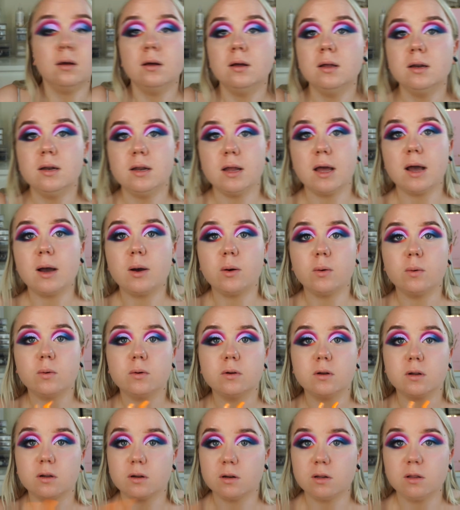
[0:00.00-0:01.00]
Now,
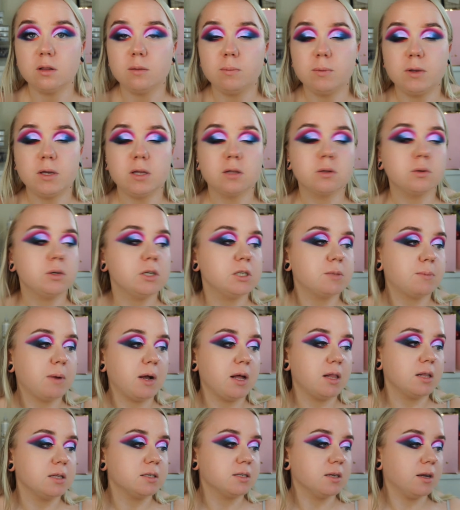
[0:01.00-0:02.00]
none of the Plouise
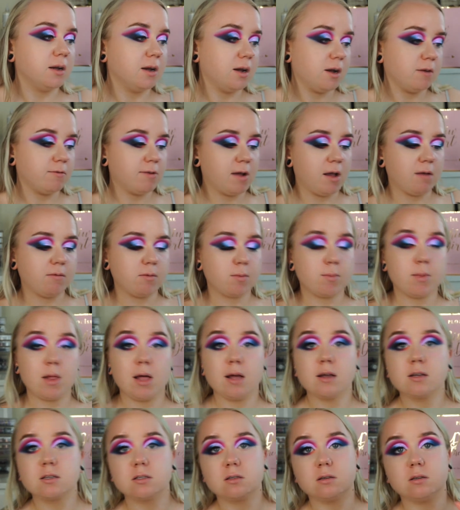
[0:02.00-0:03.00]
palettes I have a
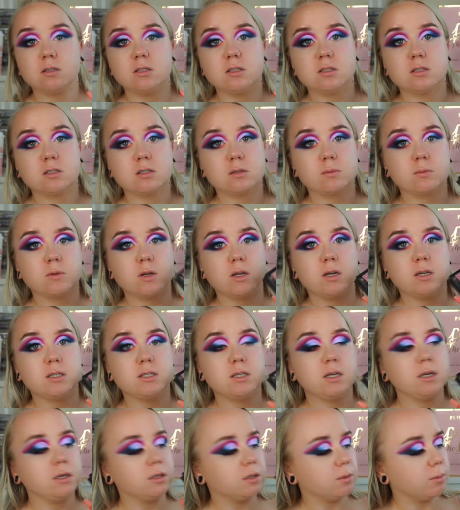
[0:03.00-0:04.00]
black, so I'm going to
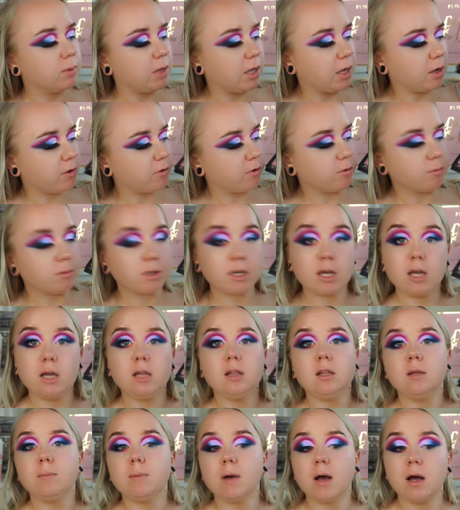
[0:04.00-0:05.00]
take the black from the
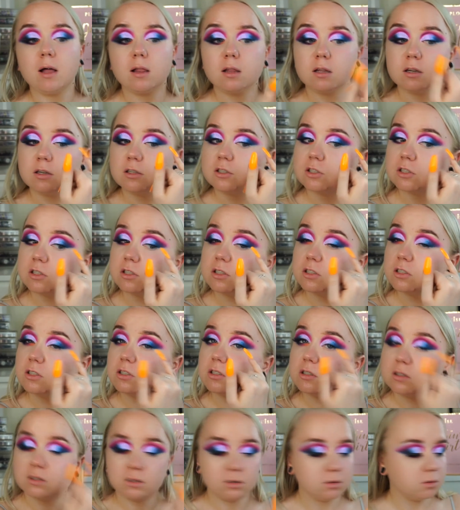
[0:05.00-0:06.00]
Kaylee palette just
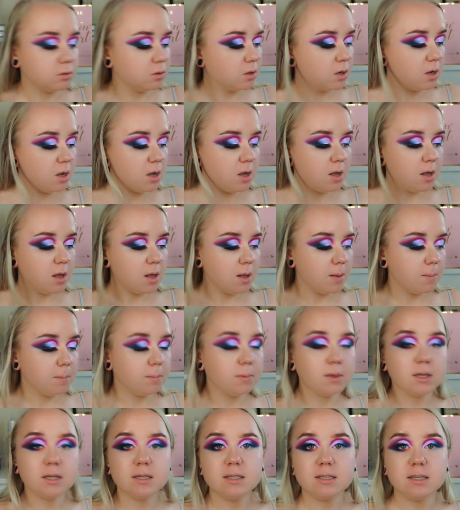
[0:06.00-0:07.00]
to
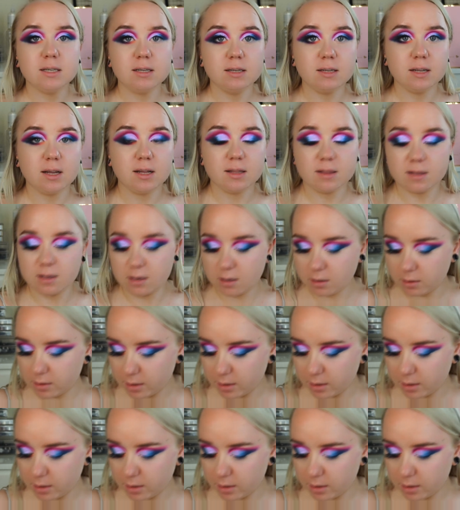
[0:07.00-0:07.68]
blend in that little